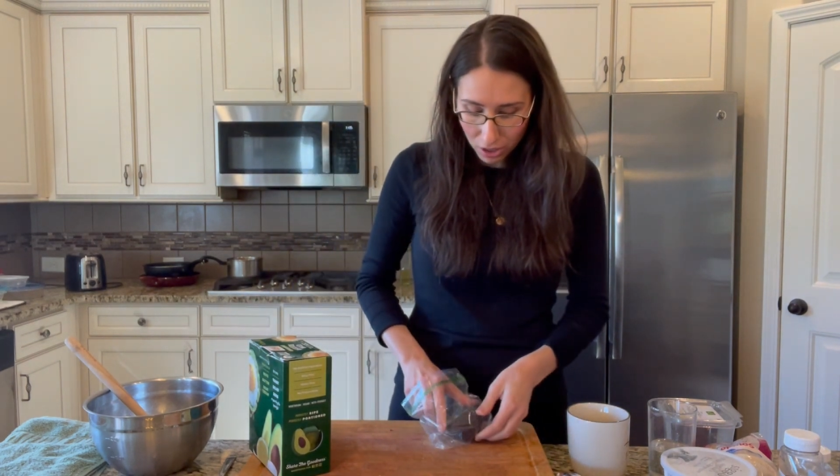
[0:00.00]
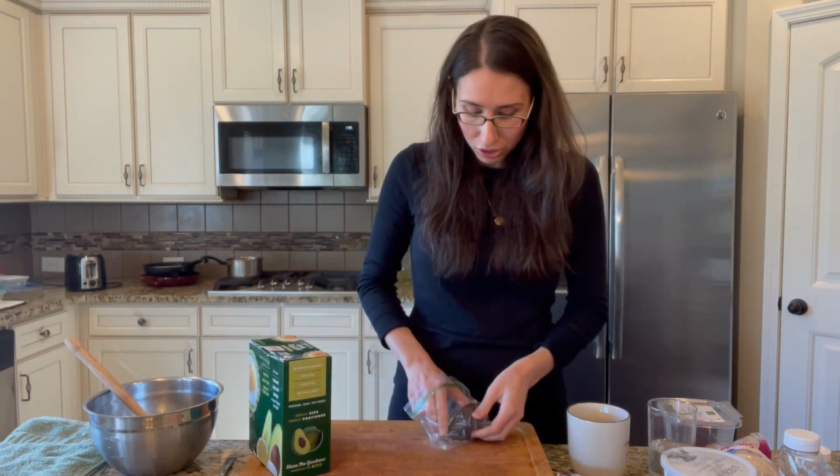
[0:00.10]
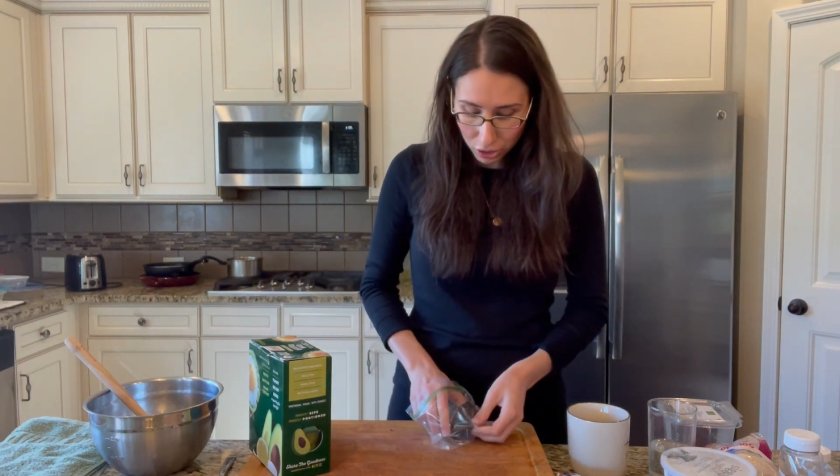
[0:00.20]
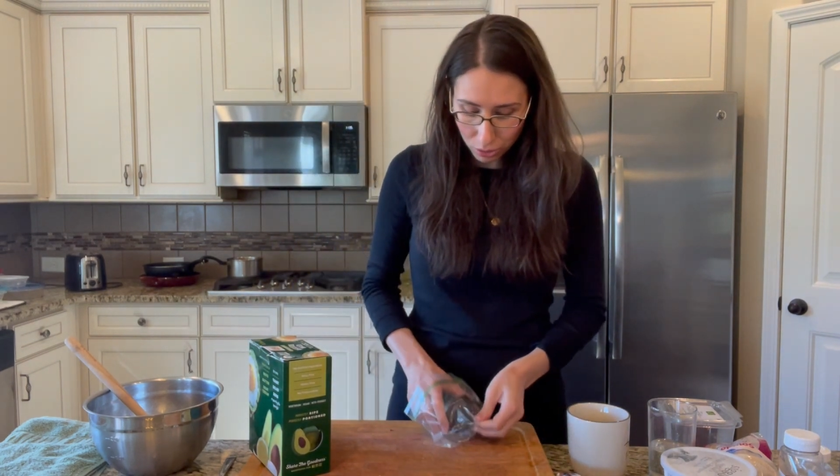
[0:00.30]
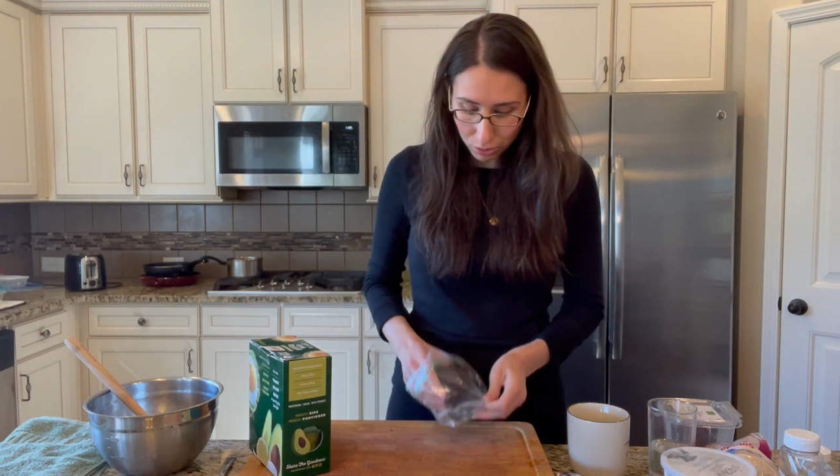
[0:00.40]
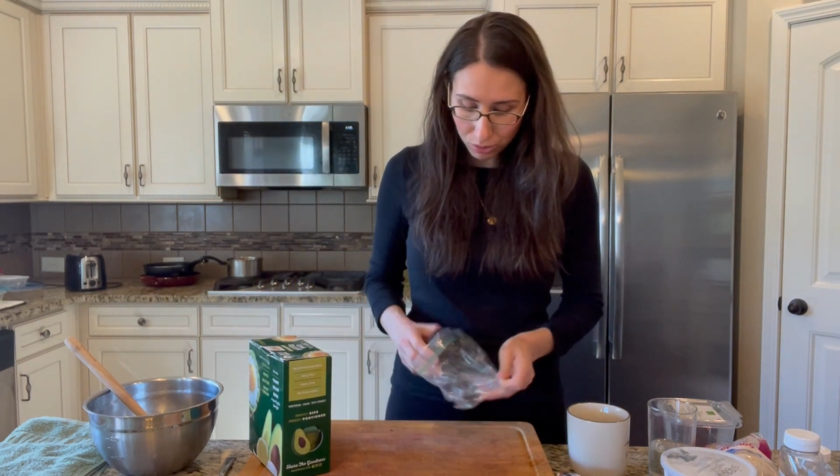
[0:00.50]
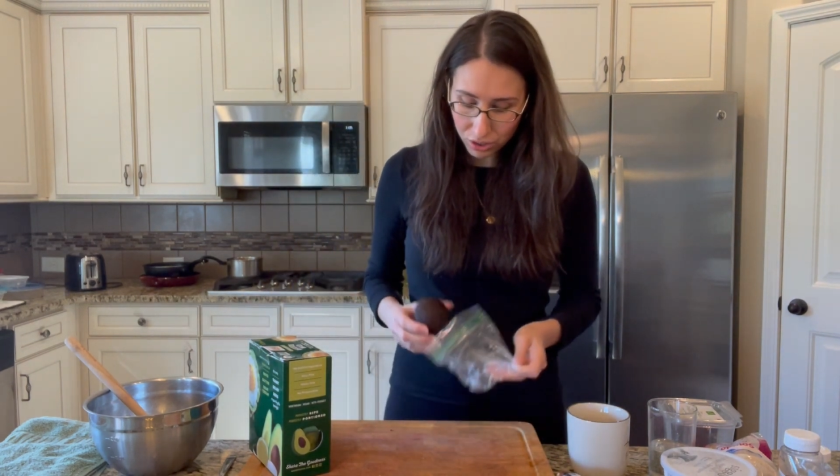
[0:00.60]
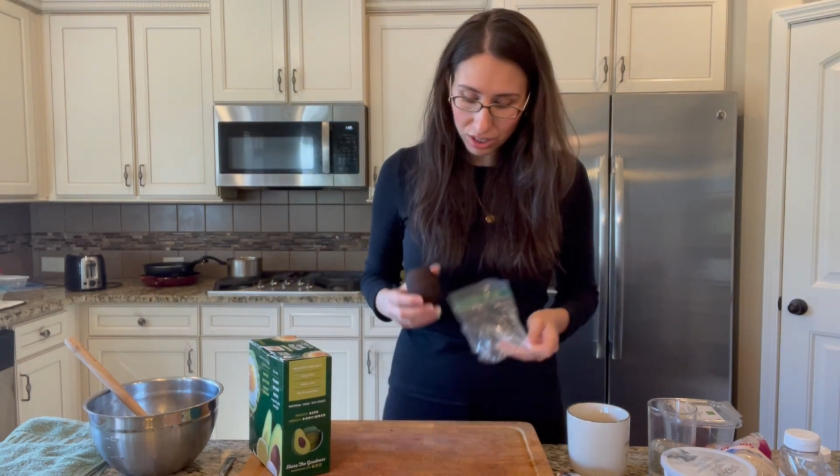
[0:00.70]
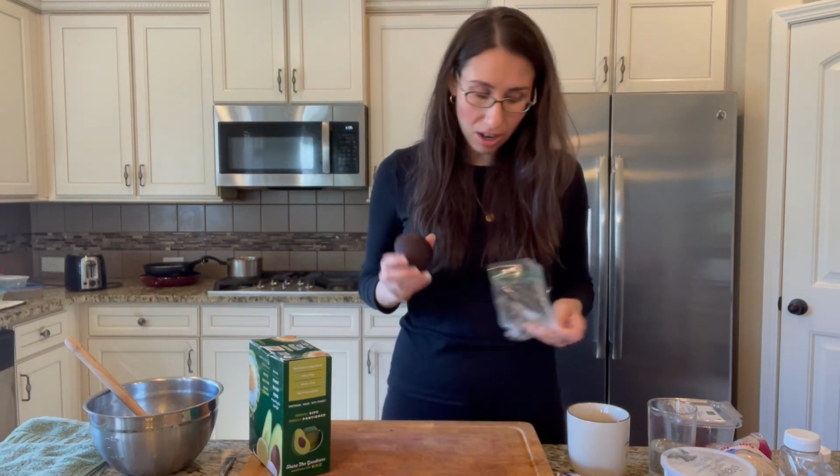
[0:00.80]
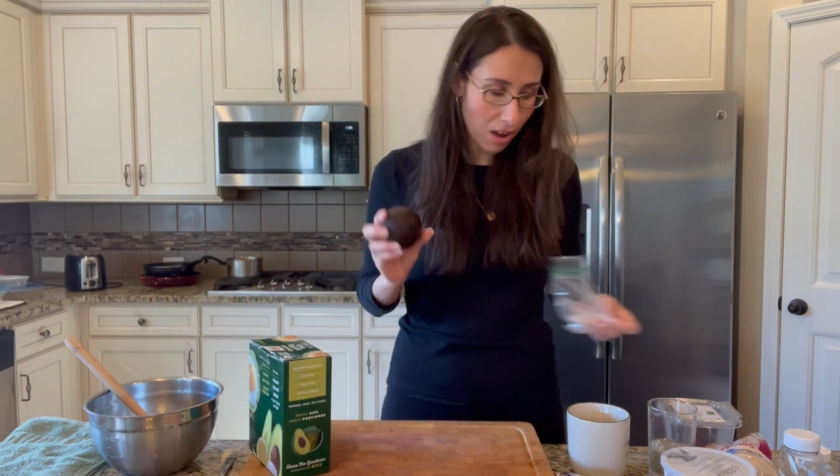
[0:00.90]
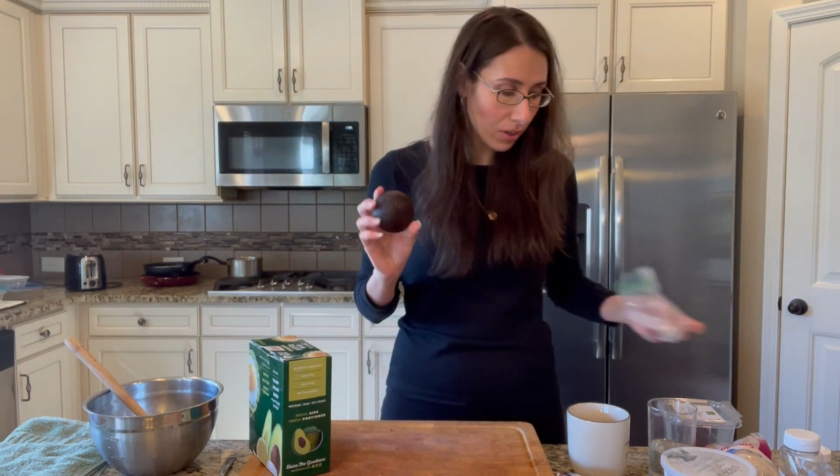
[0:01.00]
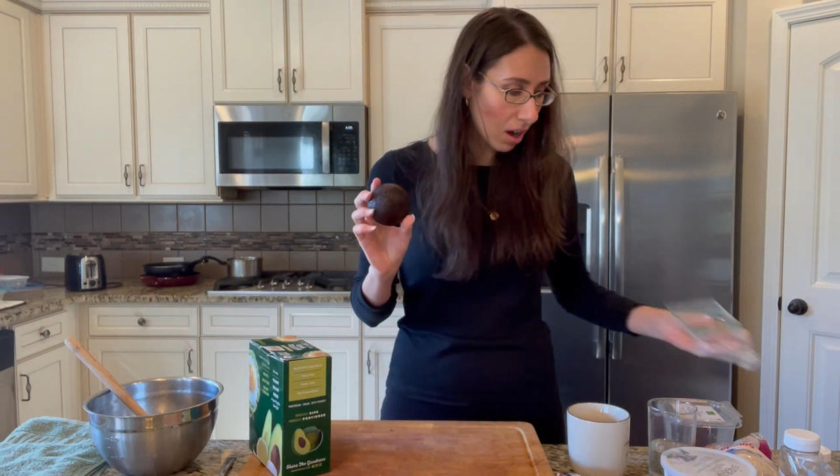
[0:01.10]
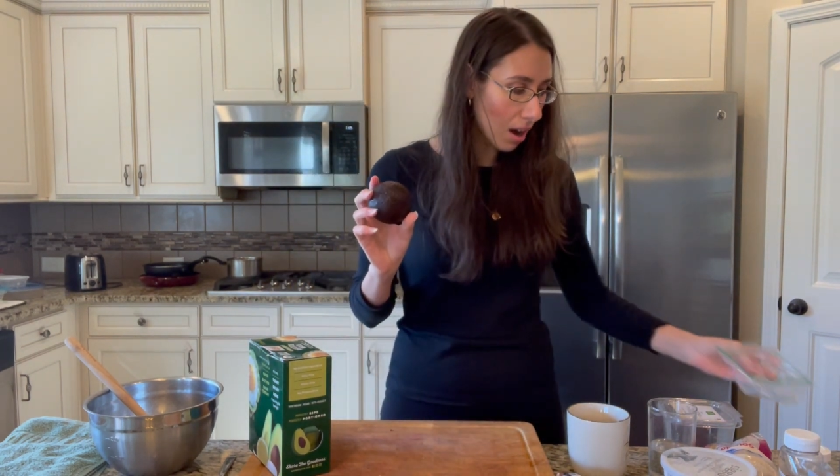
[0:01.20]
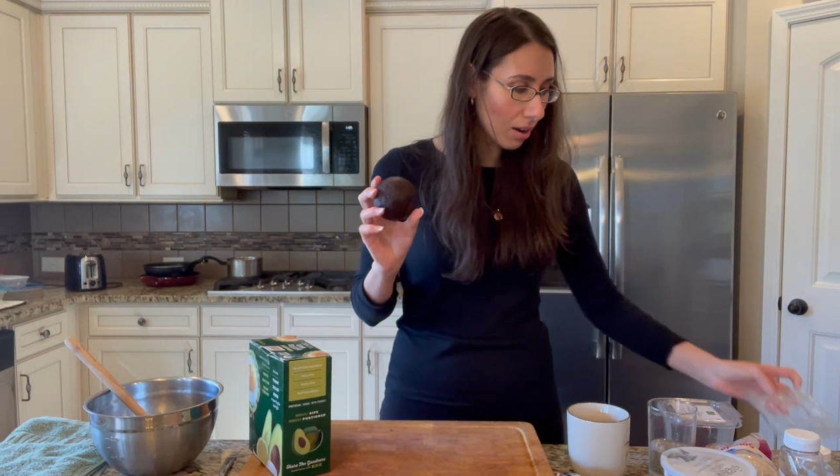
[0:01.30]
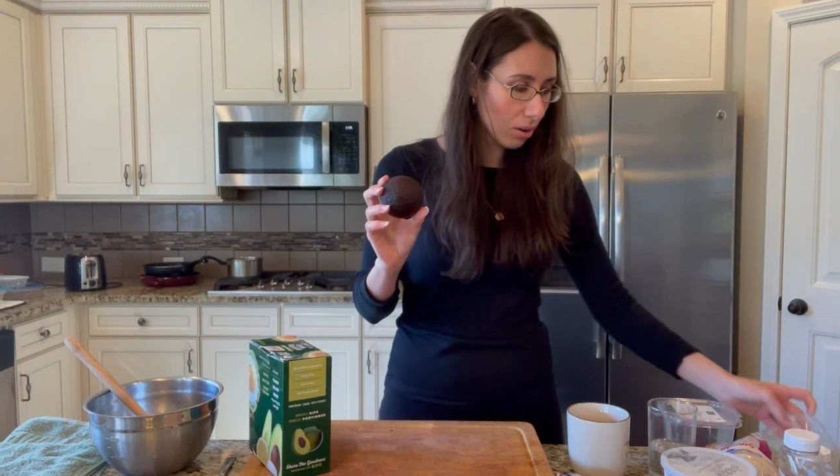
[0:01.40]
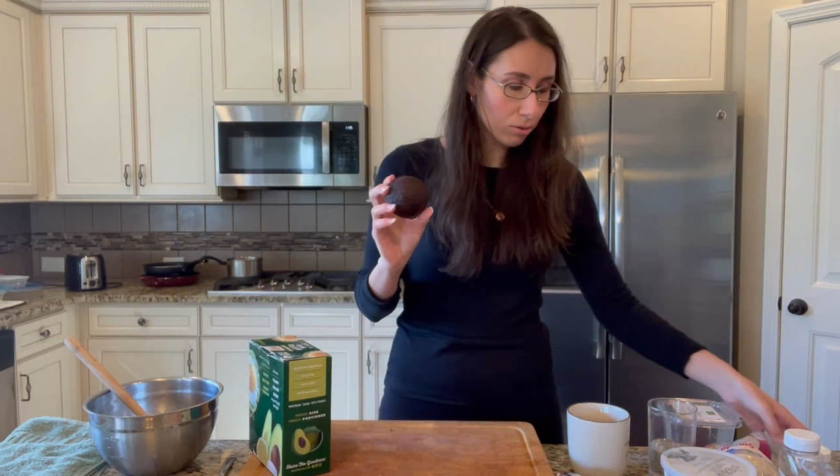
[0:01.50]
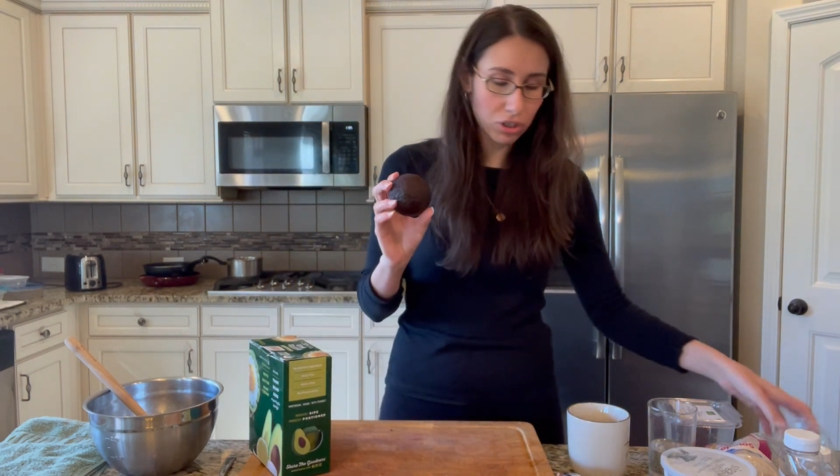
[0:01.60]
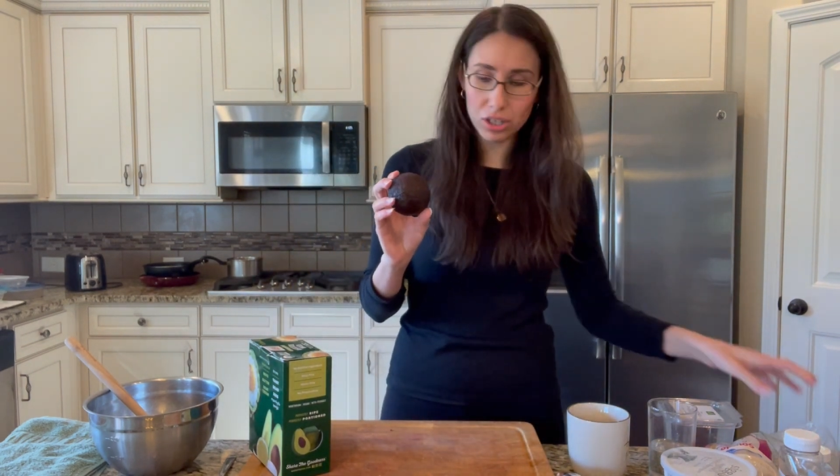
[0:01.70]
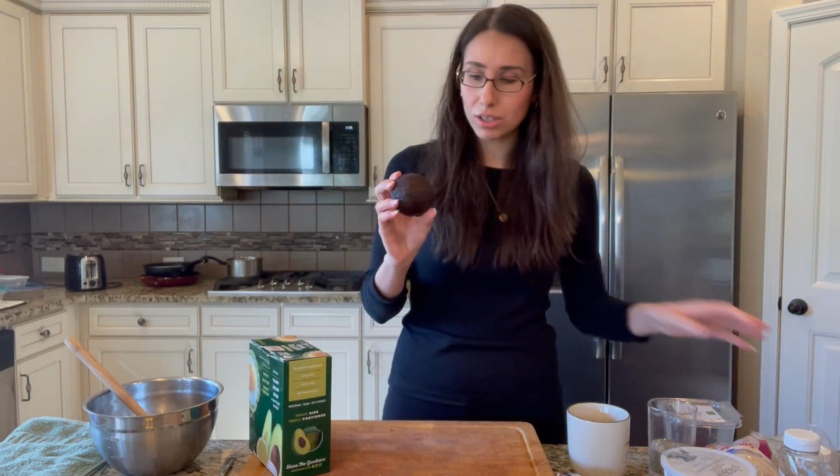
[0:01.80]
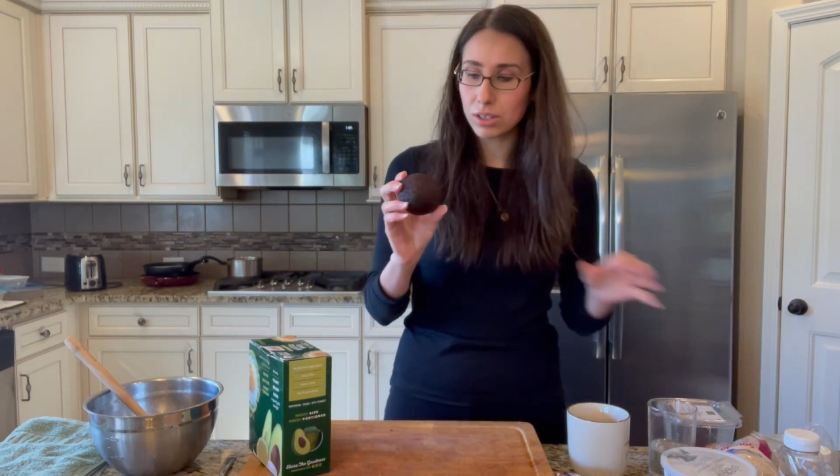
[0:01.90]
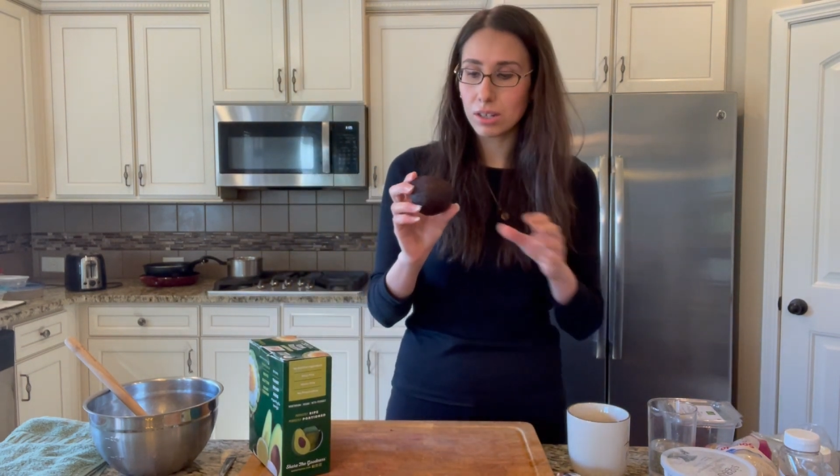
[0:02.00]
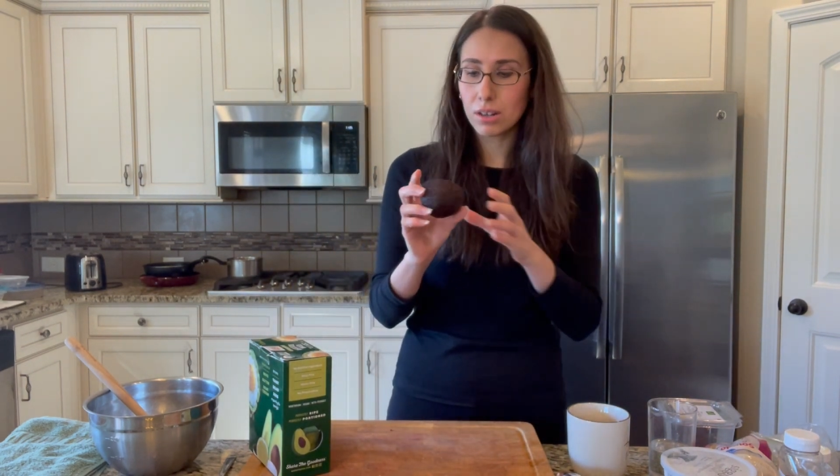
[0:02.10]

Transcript: use an avocado just